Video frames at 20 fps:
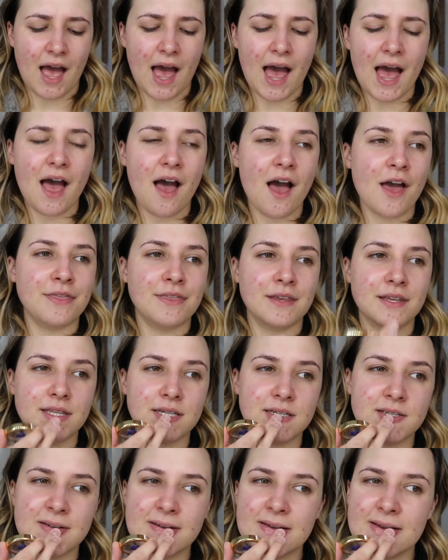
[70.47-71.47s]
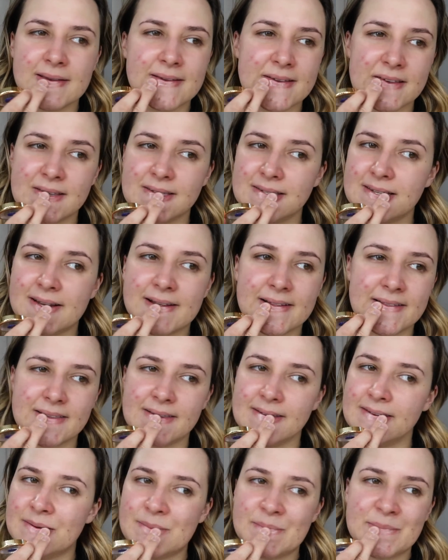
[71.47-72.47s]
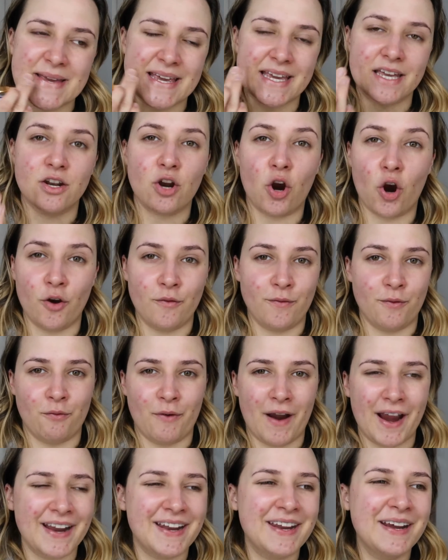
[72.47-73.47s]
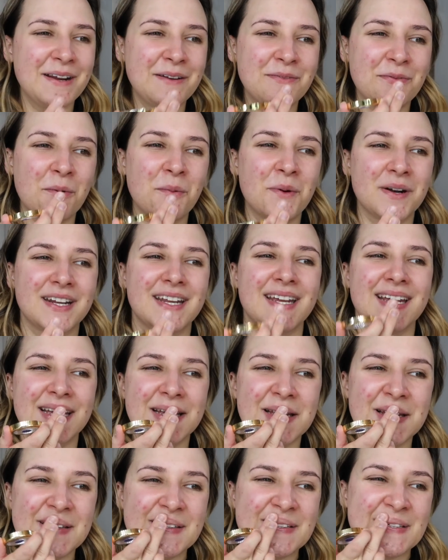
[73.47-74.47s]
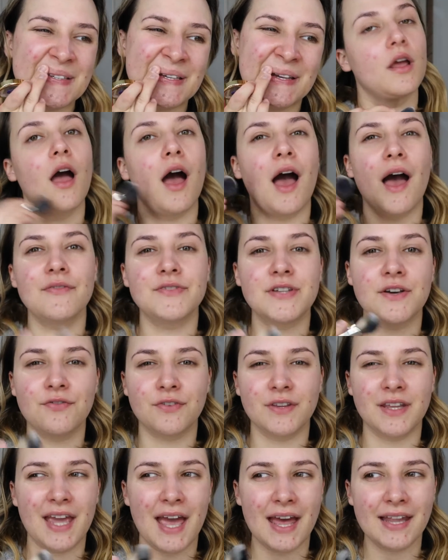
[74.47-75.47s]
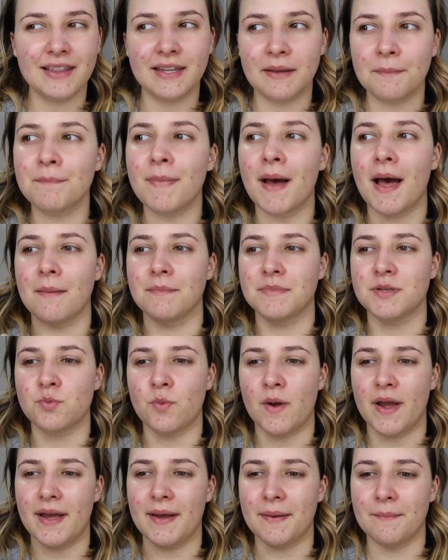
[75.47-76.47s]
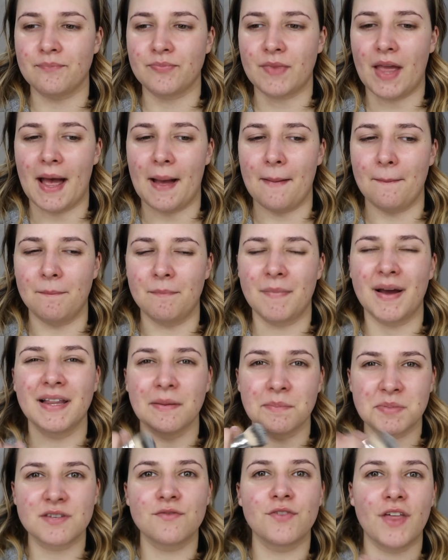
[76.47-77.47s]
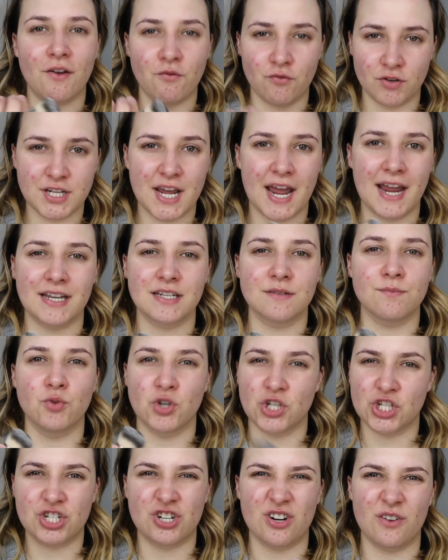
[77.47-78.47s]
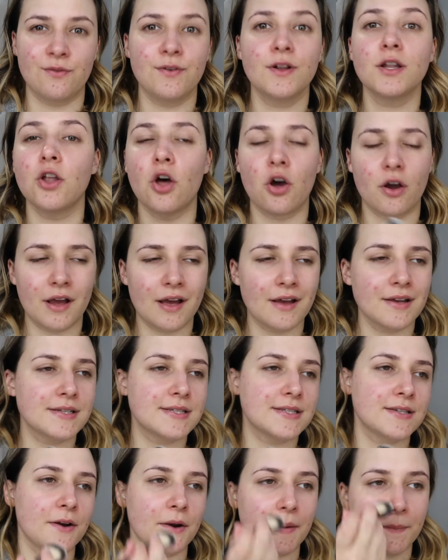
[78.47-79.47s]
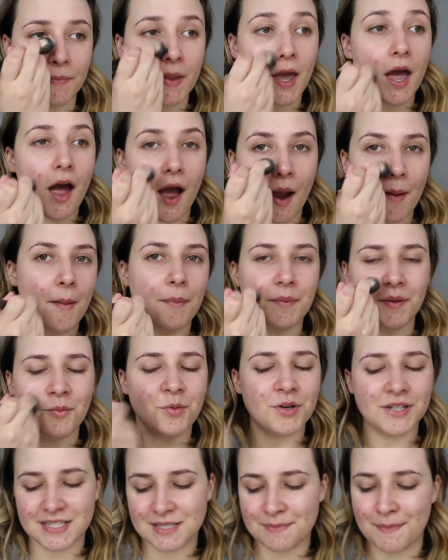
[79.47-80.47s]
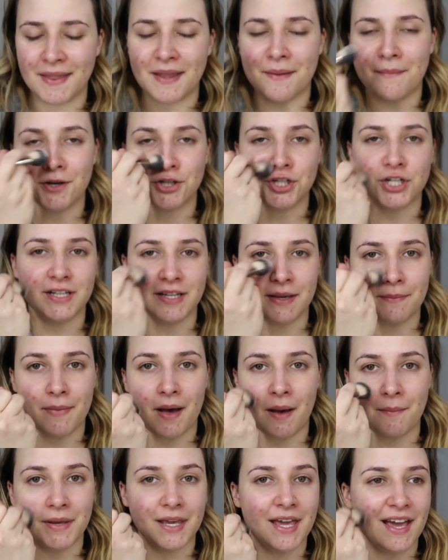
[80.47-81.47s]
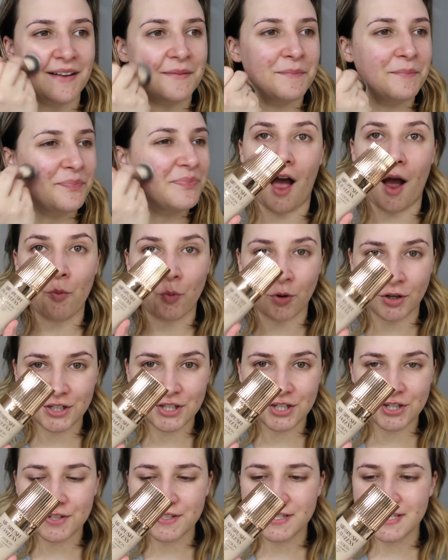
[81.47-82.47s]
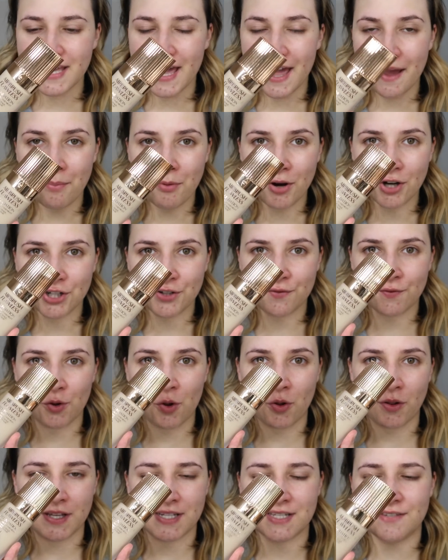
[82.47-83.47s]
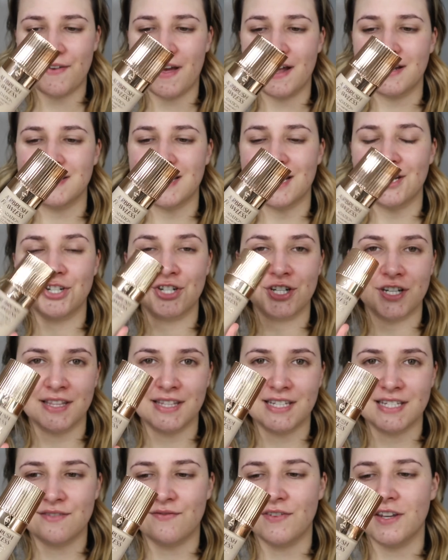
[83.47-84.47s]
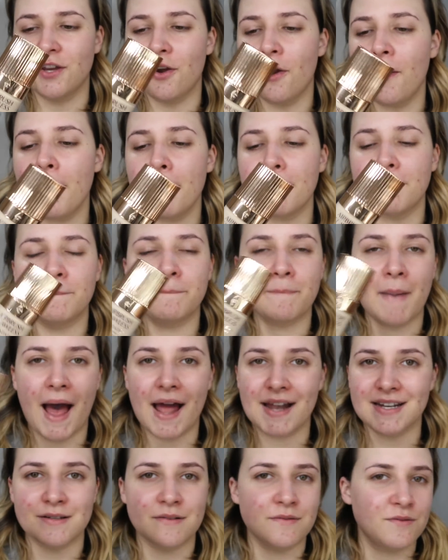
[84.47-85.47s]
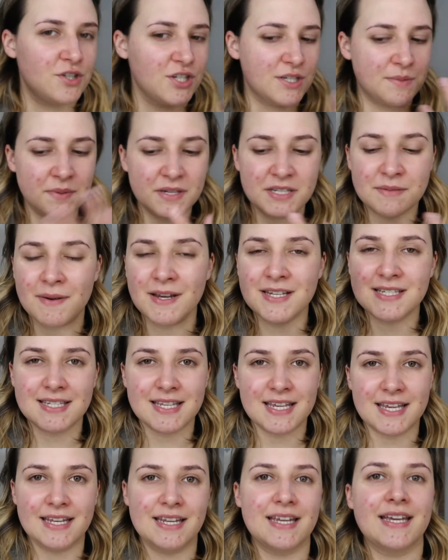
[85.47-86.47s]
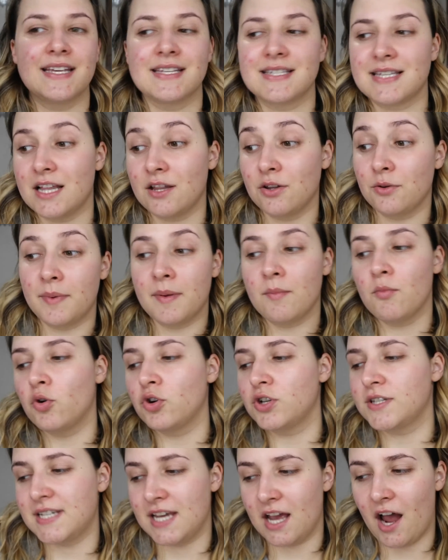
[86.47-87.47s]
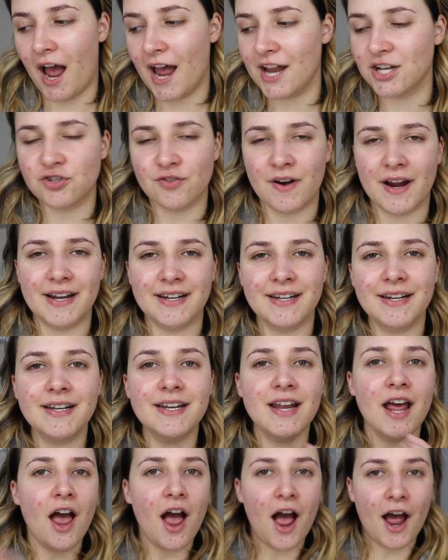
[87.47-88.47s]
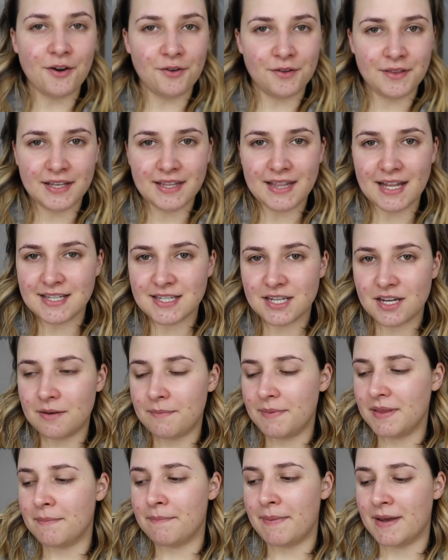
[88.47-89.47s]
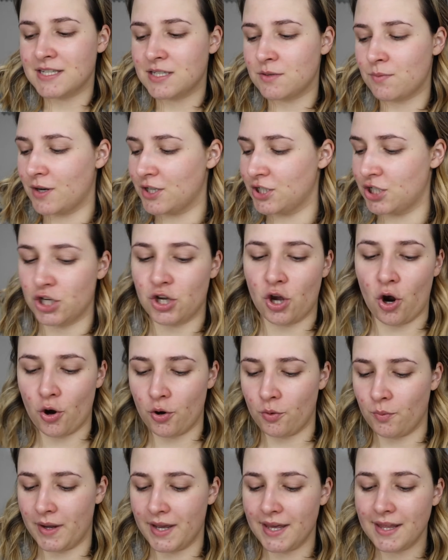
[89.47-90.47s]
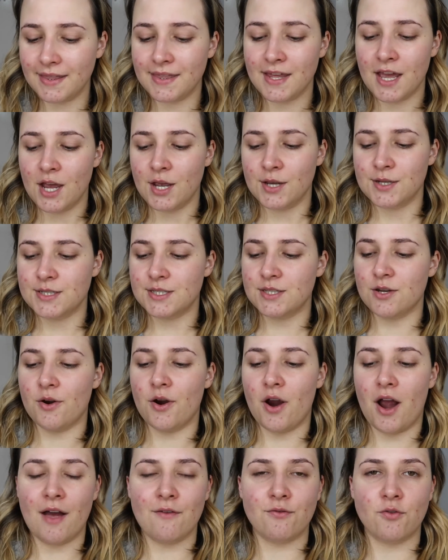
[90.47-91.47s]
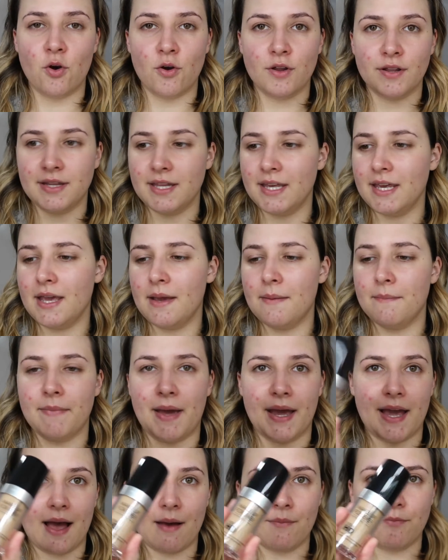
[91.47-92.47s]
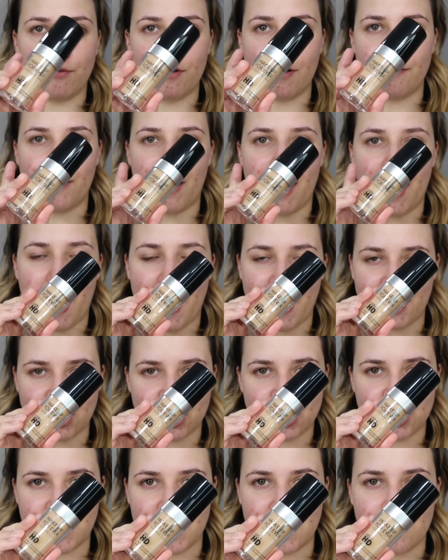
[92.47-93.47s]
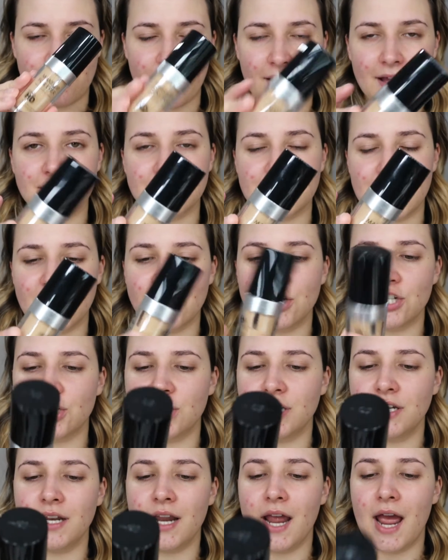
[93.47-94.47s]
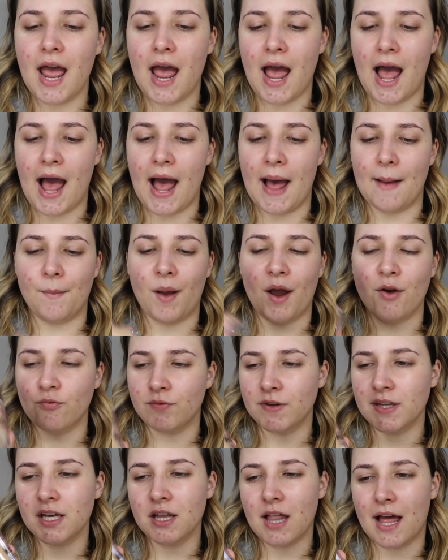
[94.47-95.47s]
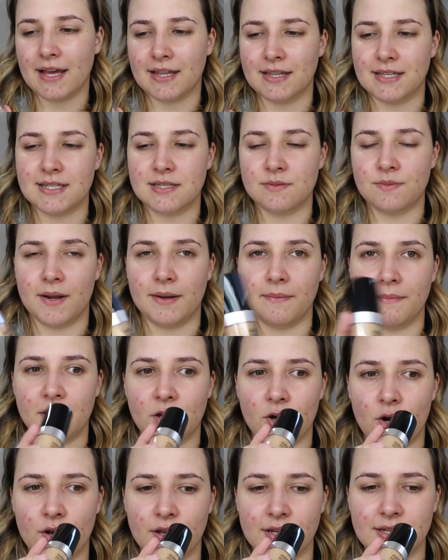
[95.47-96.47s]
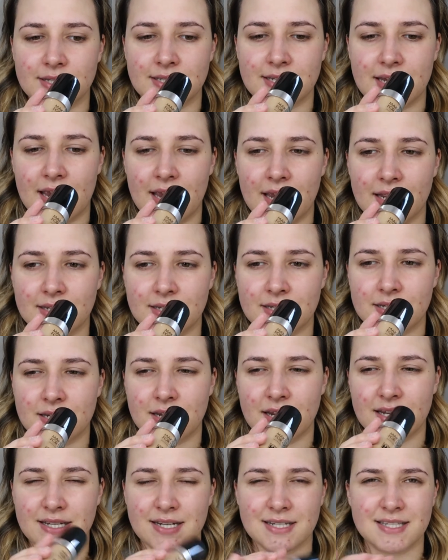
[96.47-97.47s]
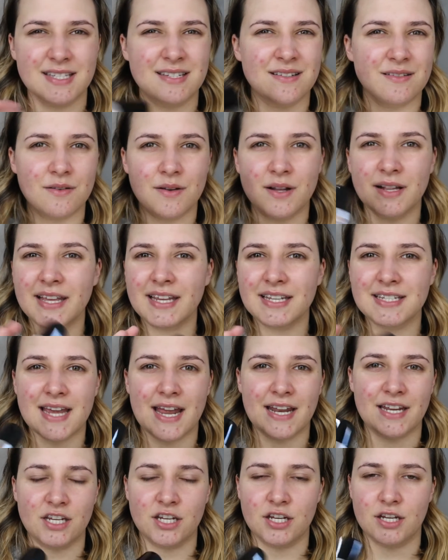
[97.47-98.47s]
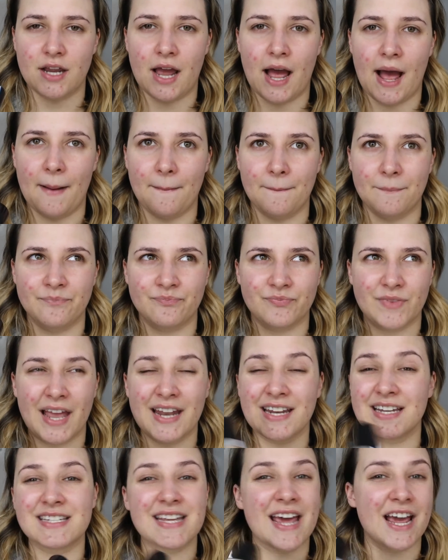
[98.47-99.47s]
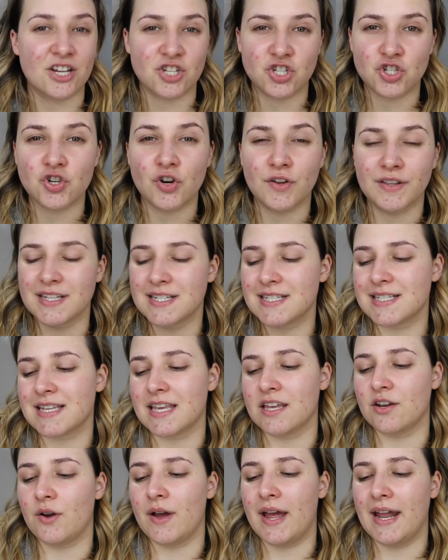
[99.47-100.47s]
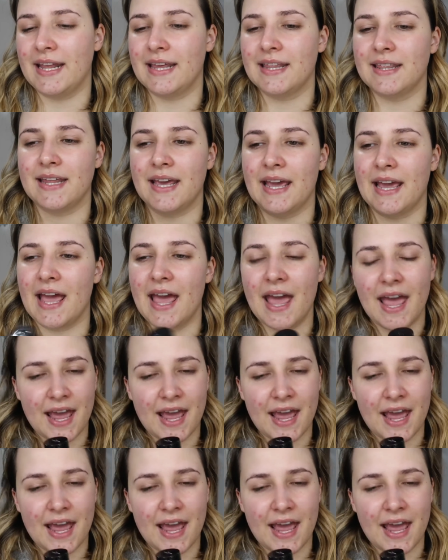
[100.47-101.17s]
I think this one is a little bit overrated for what it is. I've definitely had lip balms where my lips have like retained moisture for longer, so I probably wouldn't spend that much on a lip balm again. I wanted to use the Airbrush Flawless Foundation in this video, but just because my skin is a little bit more dehydrated, I don't think that's going to be the best one to go with. So I've got the Makeup Forever HD Foundation. I really like this one because it doesn't cling to any texture on the skin or anything.